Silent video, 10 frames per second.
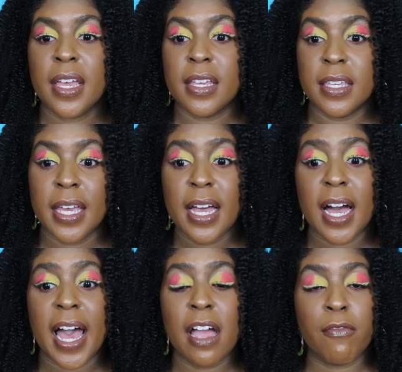
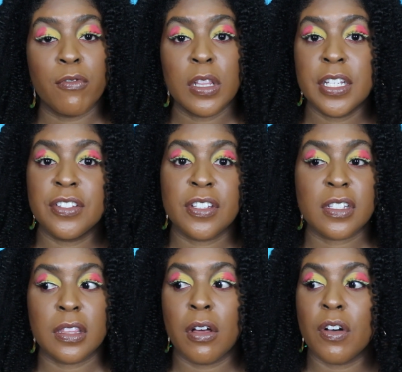yeah, I really
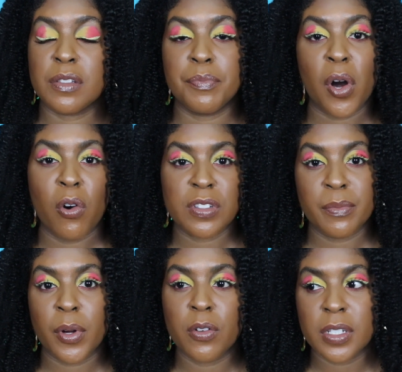just lost balls
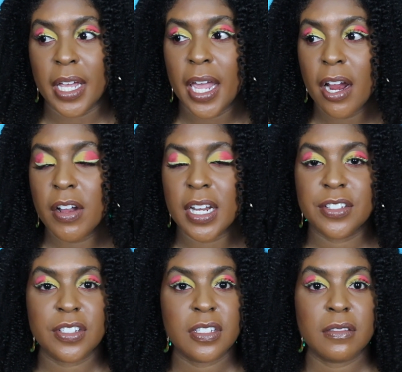and balls of hair, and I
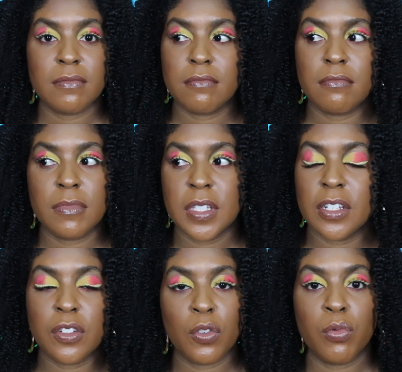just
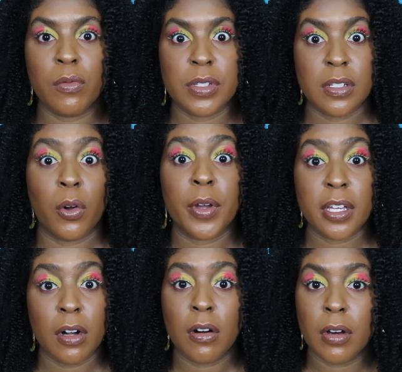didn't know what was
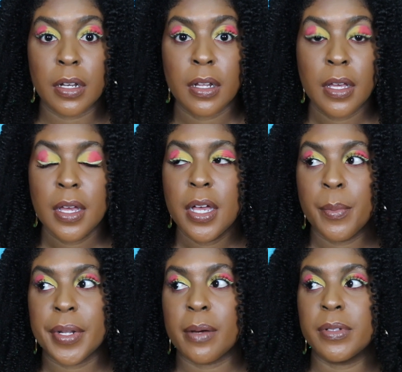going on.
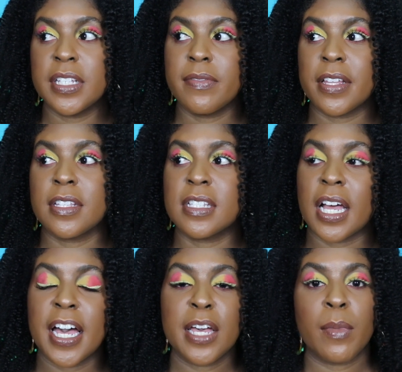But I believe at the
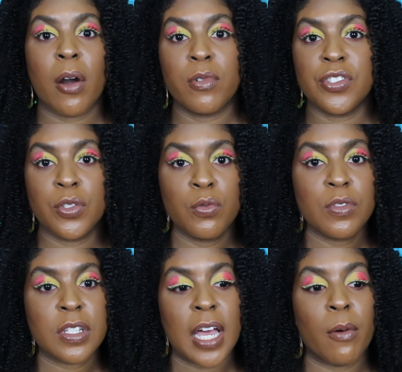time I was
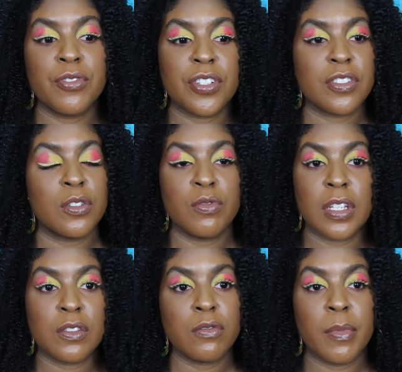just
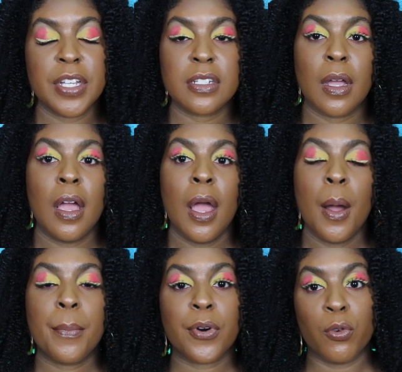using too much
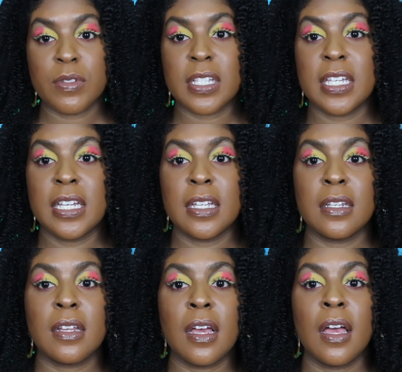protein